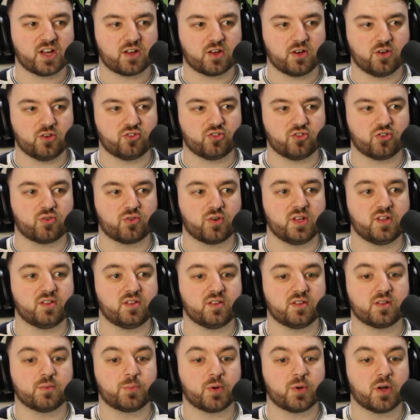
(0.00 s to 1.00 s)
house
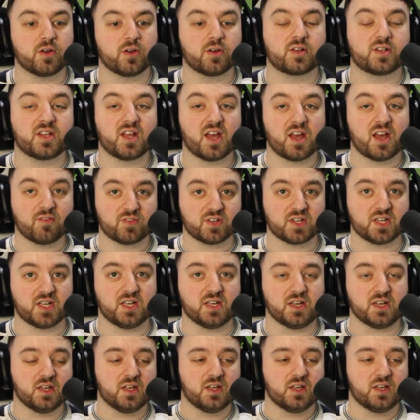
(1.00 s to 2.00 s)
increases the productivity
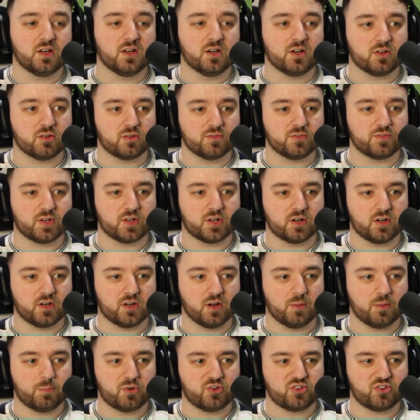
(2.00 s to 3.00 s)
of our
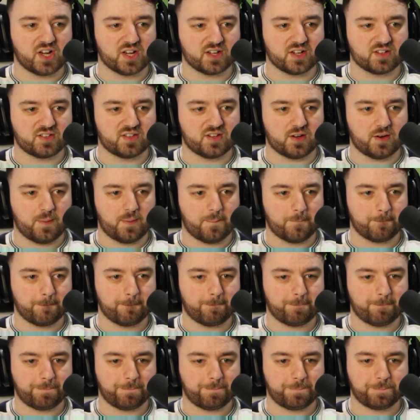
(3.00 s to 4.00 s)
lumberjacks here.
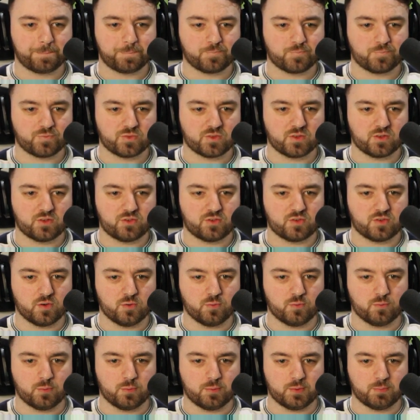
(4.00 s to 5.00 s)
So
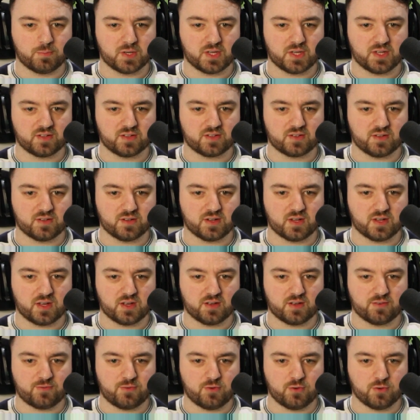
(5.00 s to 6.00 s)
we'll be placing
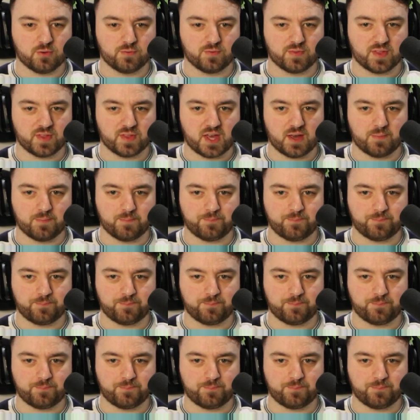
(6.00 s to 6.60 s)
a few of them